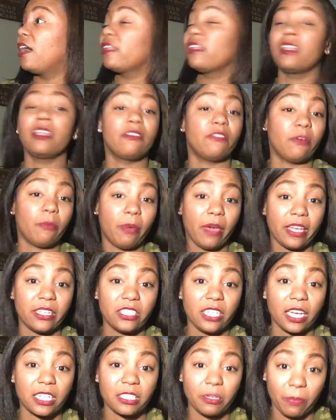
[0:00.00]
living
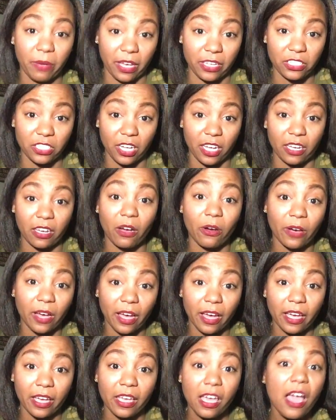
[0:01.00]
paycheck to paycheck,
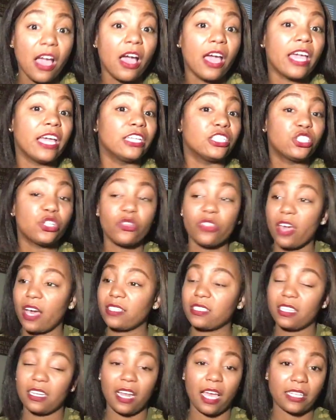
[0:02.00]
okay? In
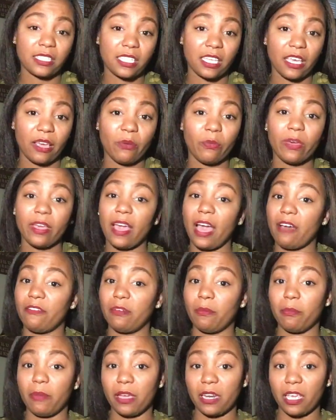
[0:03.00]
2019, we
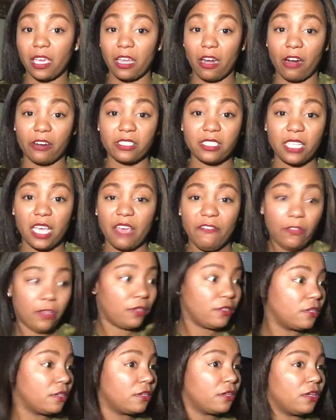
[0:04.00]
having money in
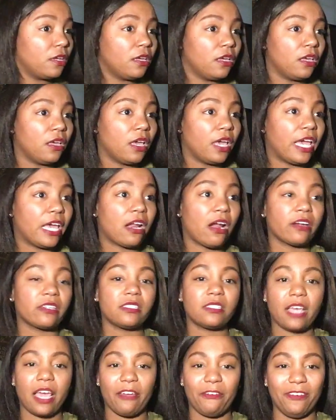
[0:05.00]
our
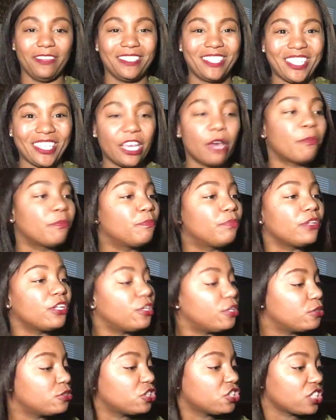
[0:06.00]
savings.
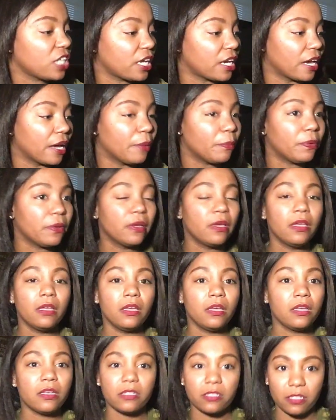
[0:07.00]
Blue, shut up.
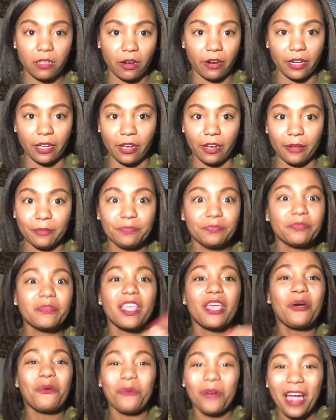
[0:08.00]
Sorry, y'all.
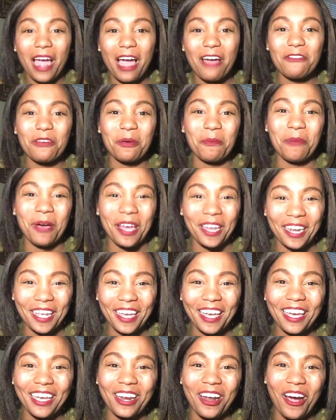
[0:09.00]
We're having
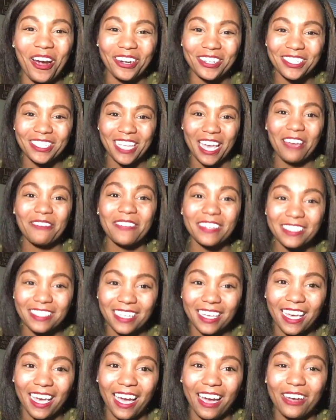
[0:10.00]
money in our savings
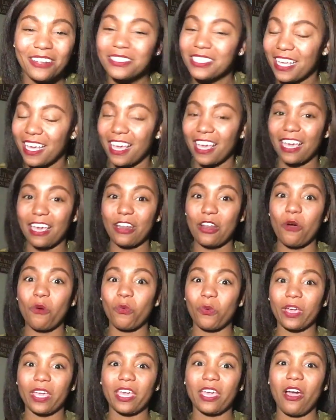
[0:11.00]
accounts, and
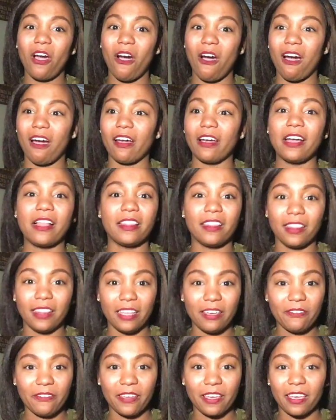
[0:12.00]
we are
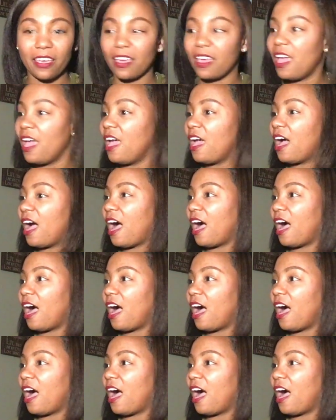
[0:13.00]
living